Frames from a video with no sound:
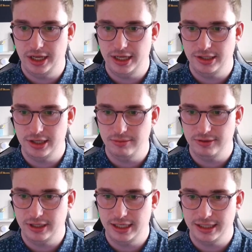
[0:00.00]
in terms of
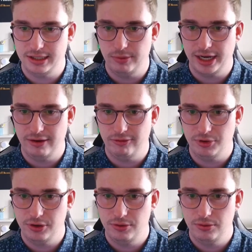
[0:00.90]
the clicks that we're getting from
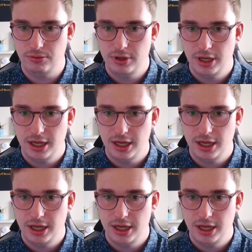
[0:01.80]
Google.